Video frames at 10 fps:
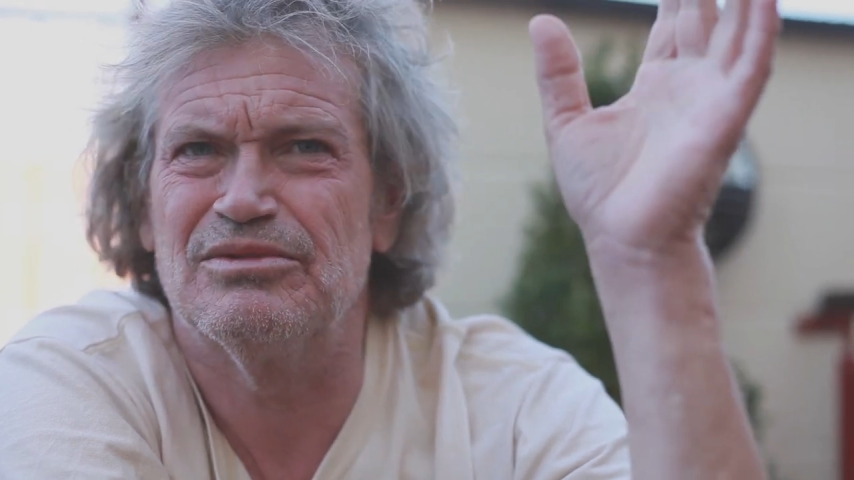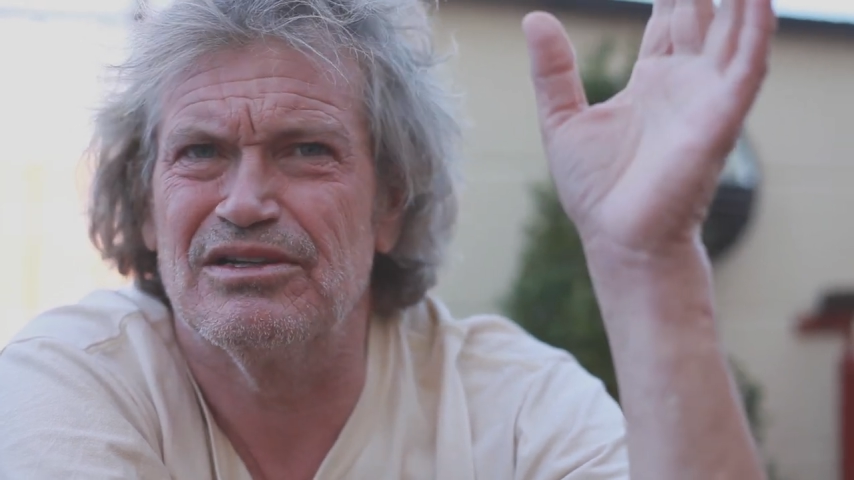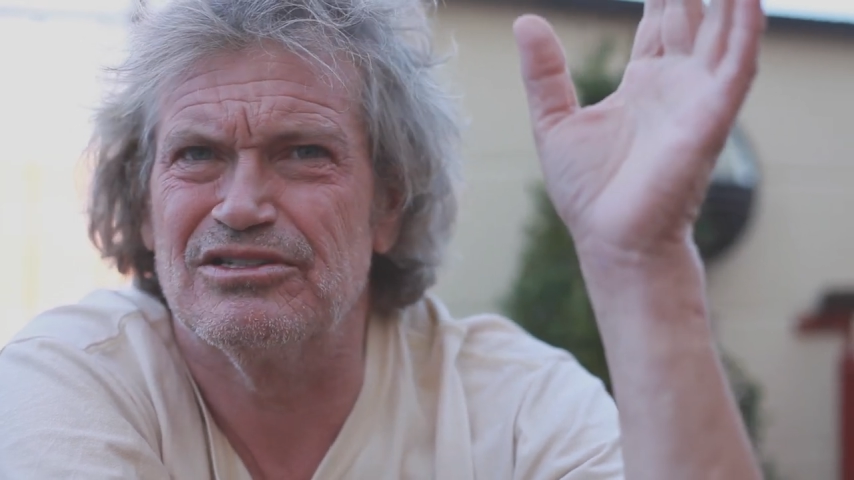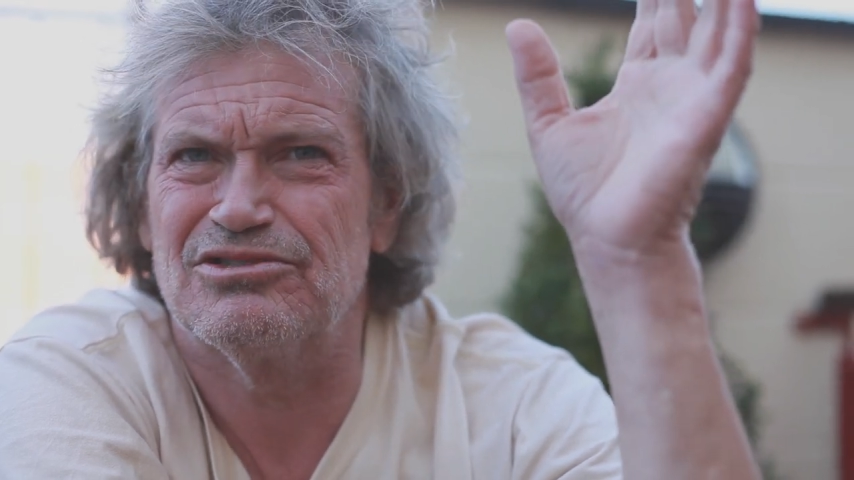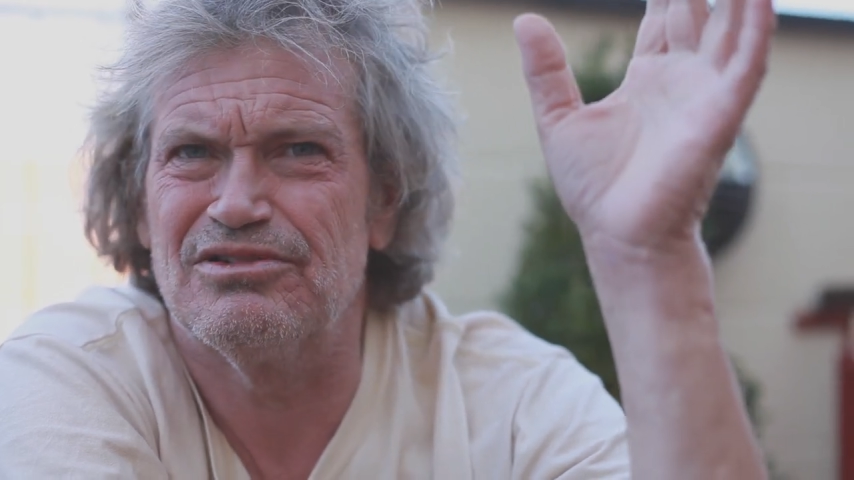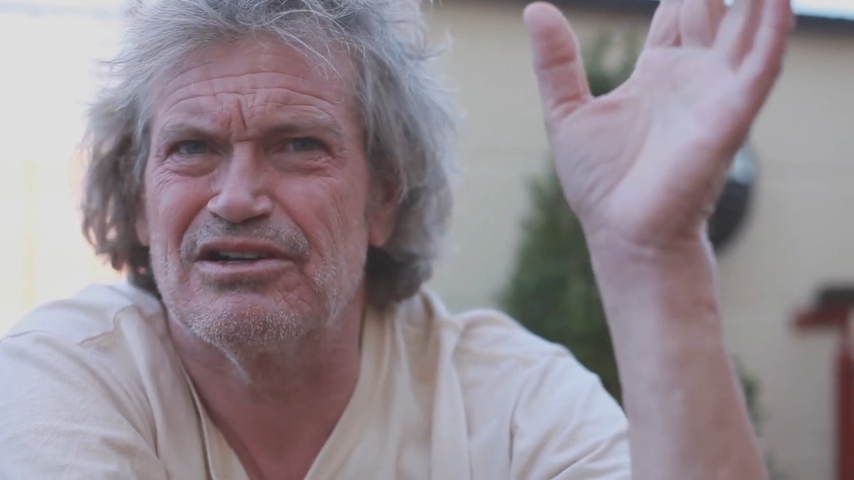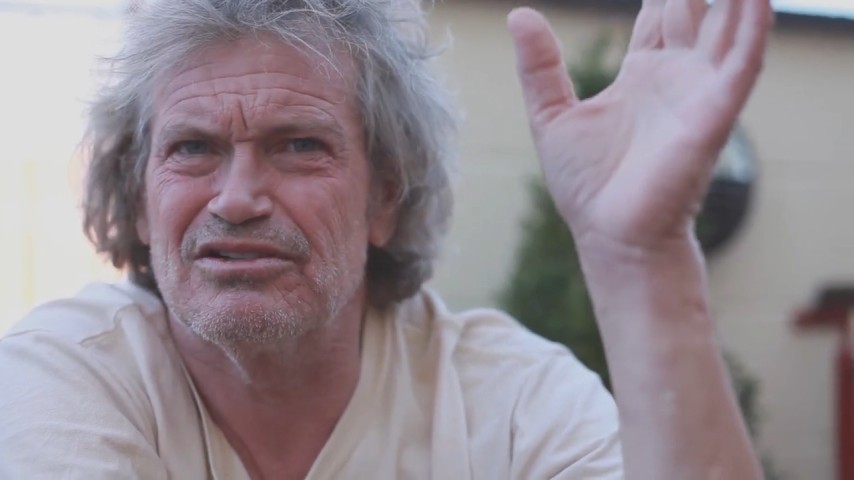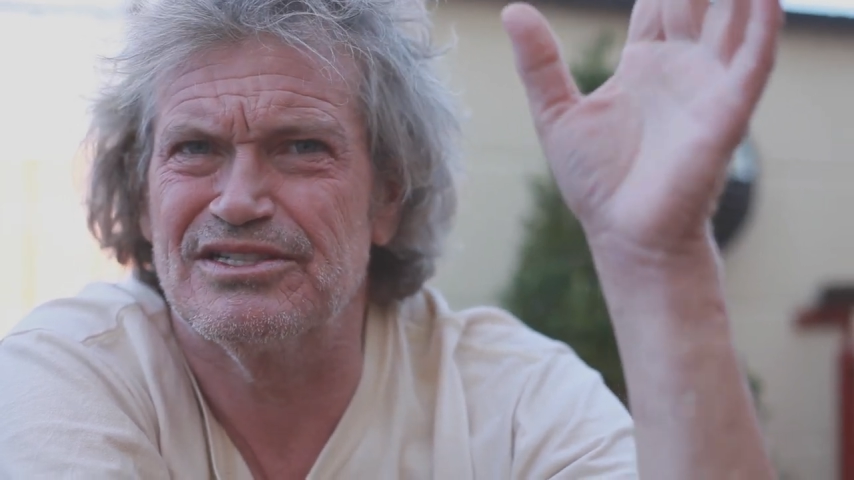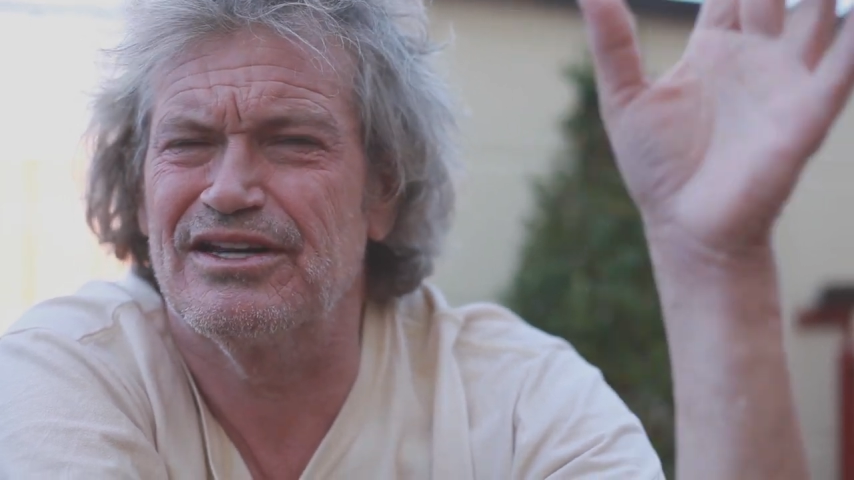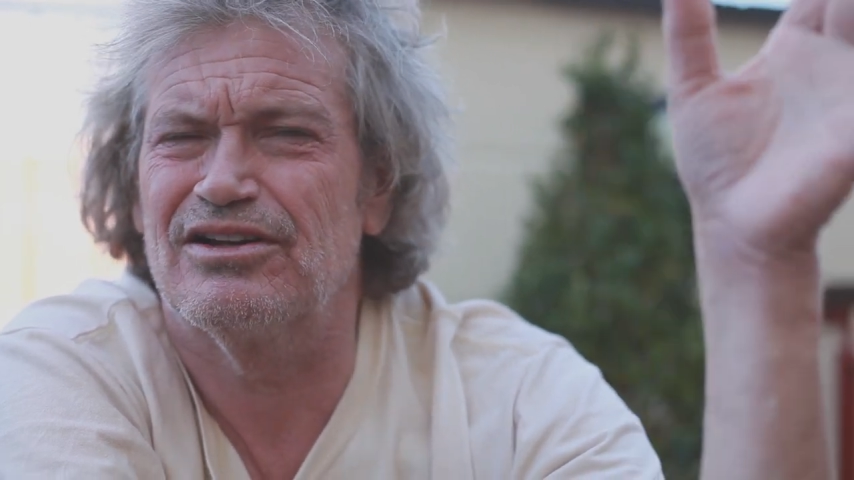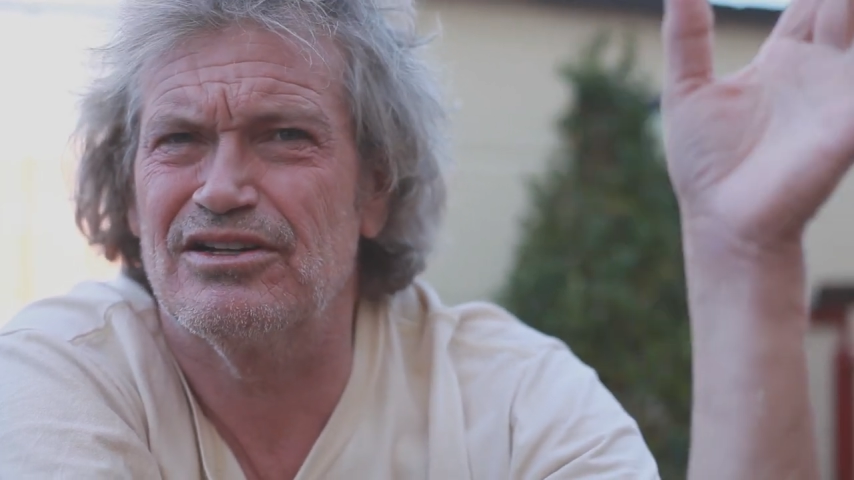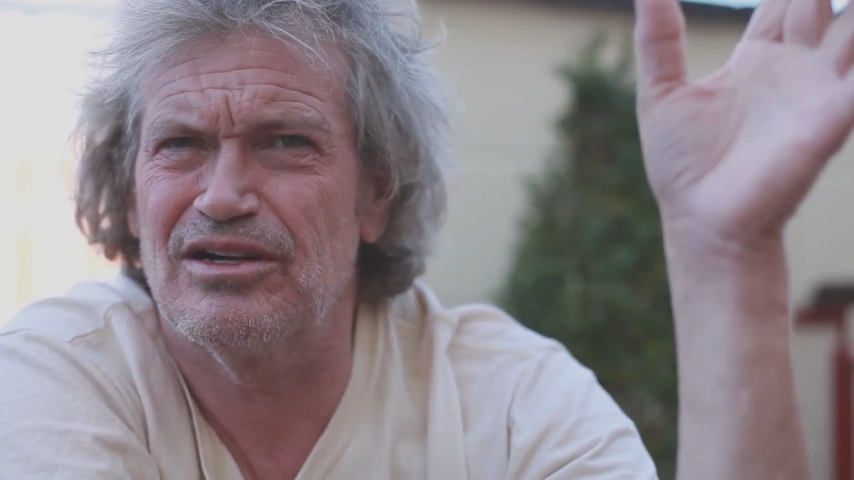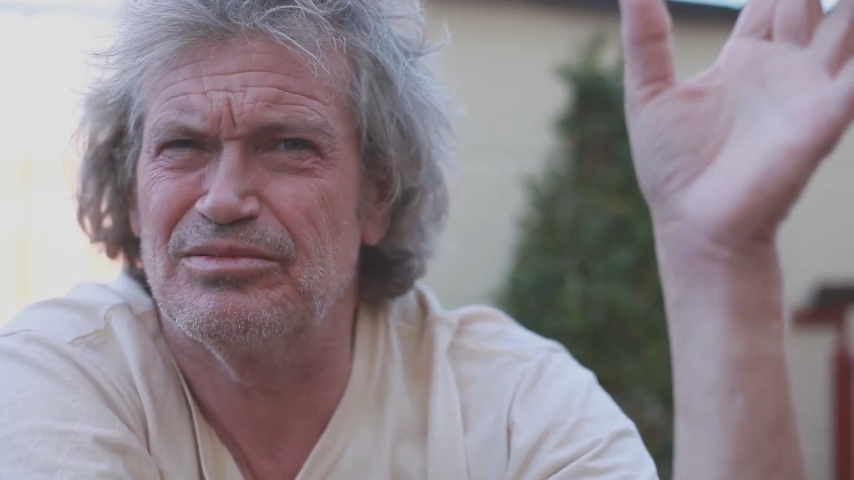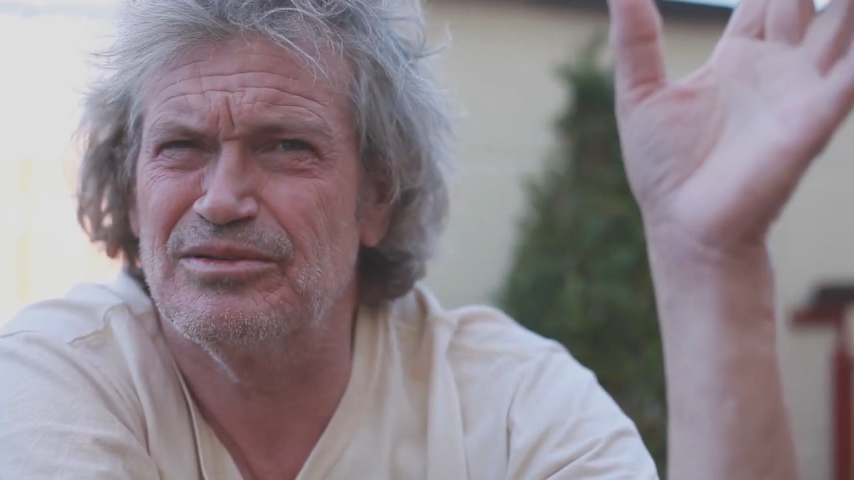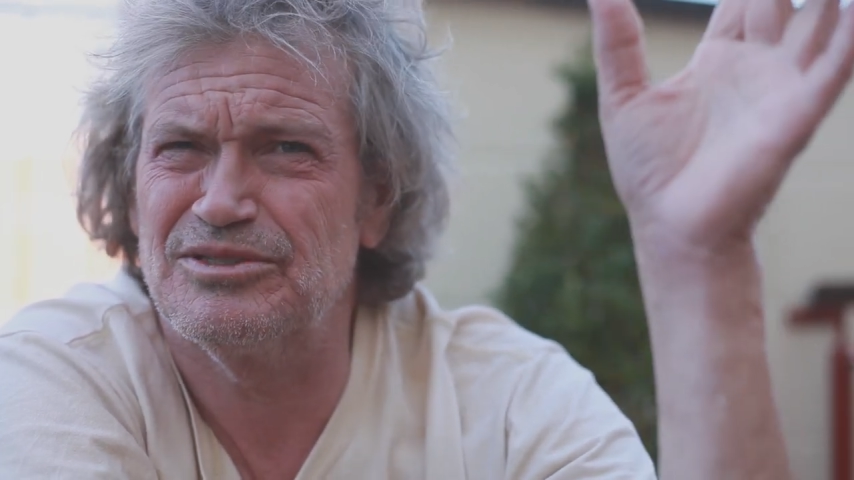millions of records and getting on
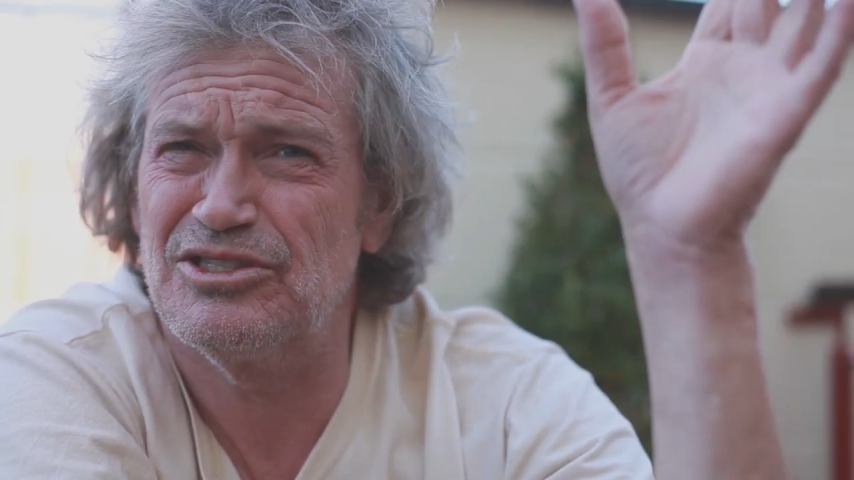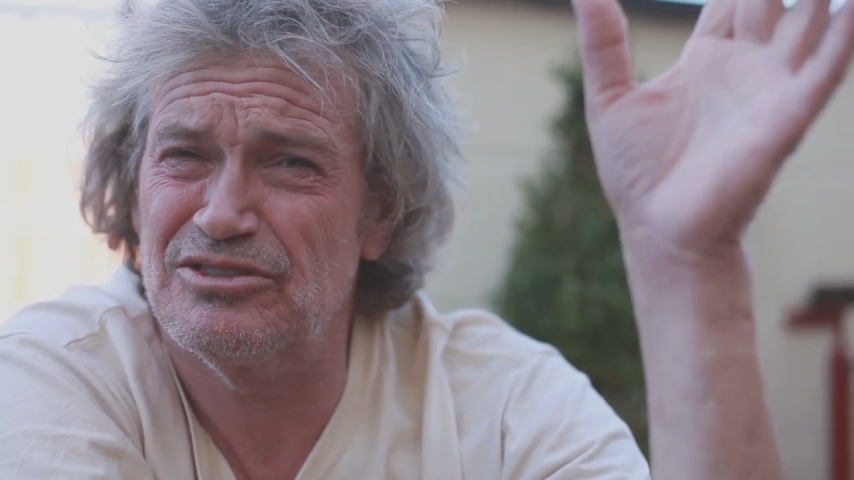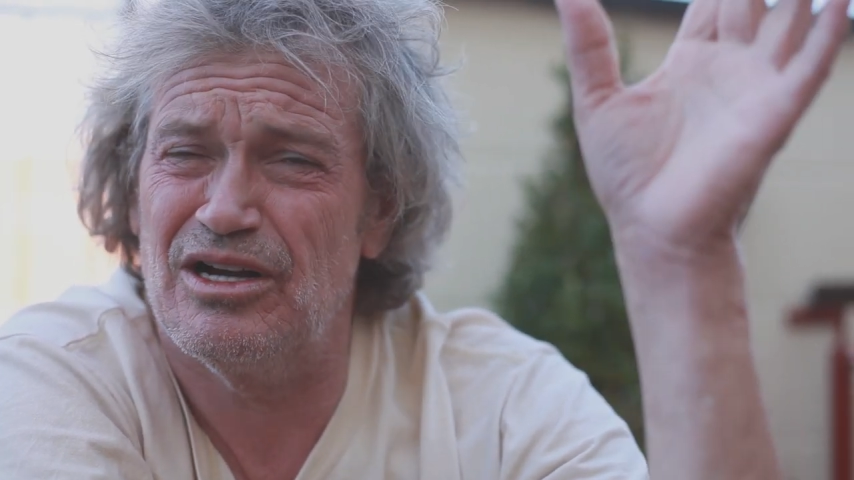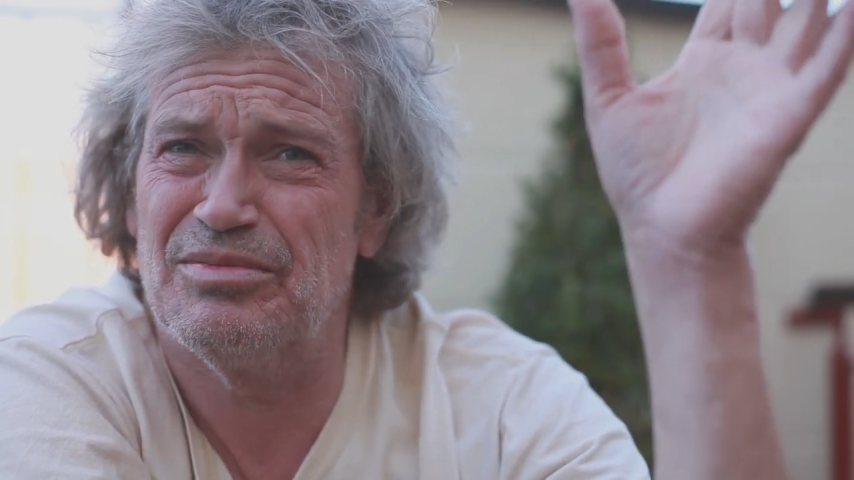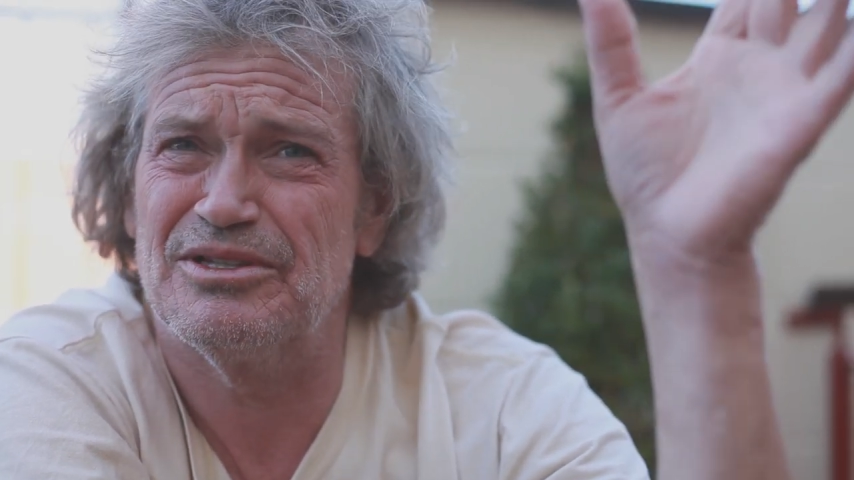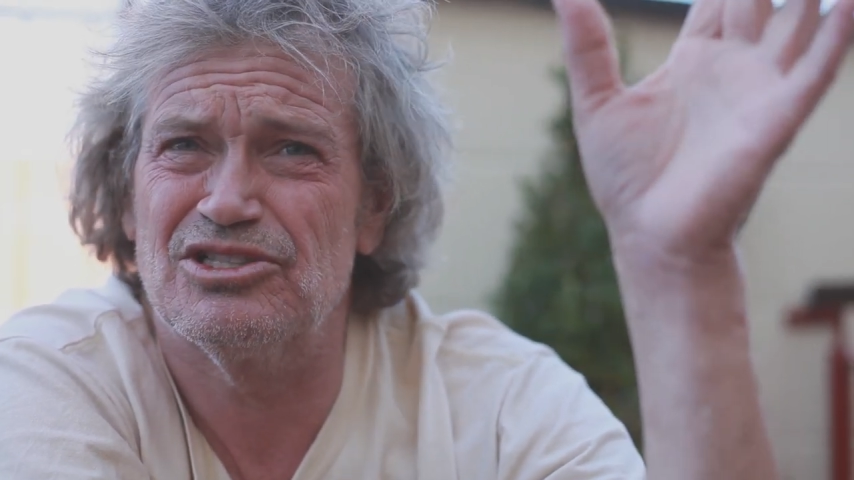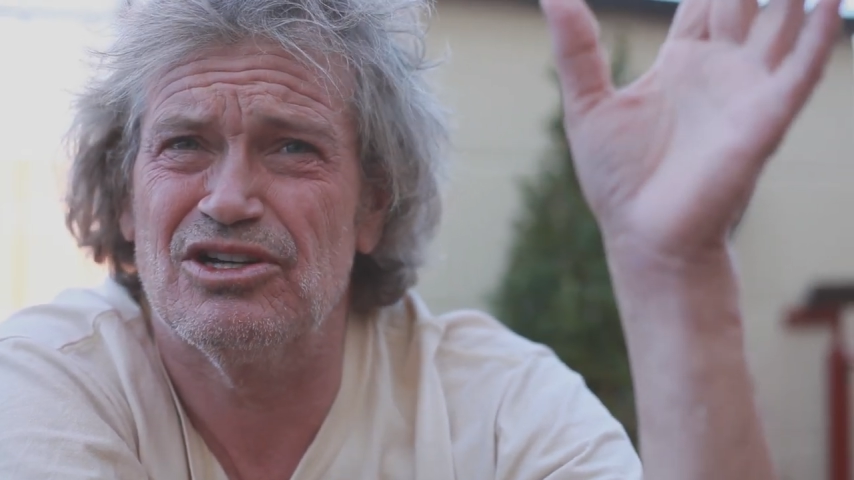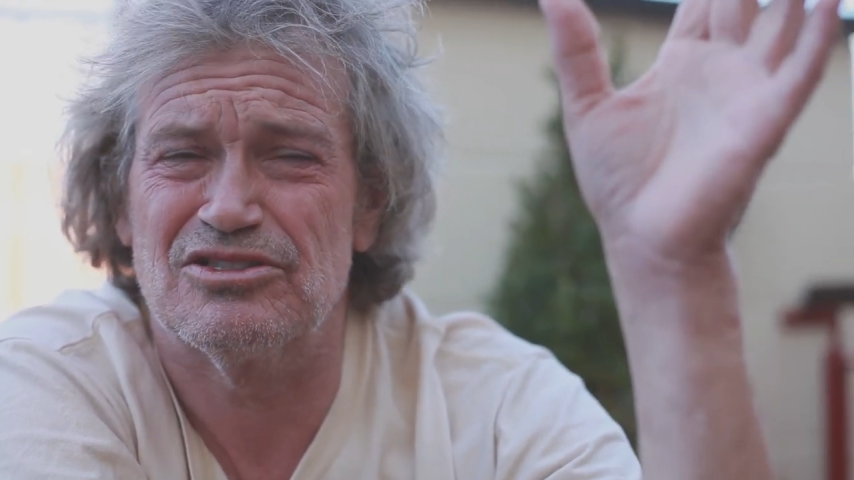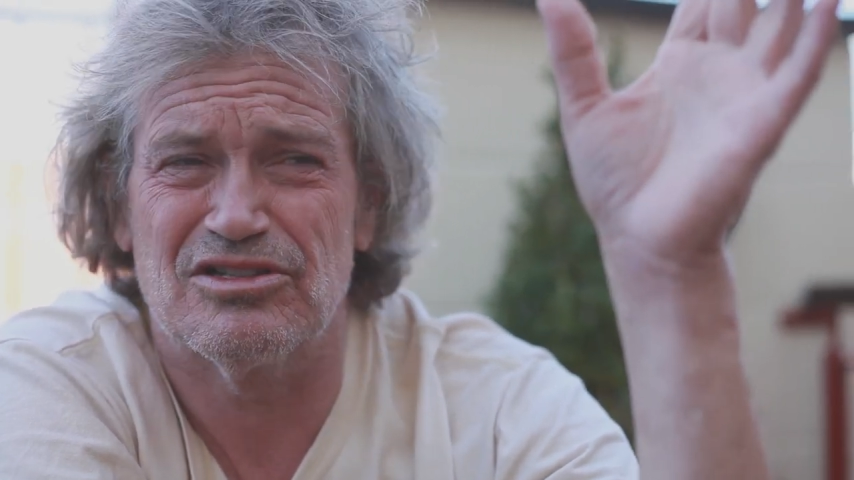top, of the charts.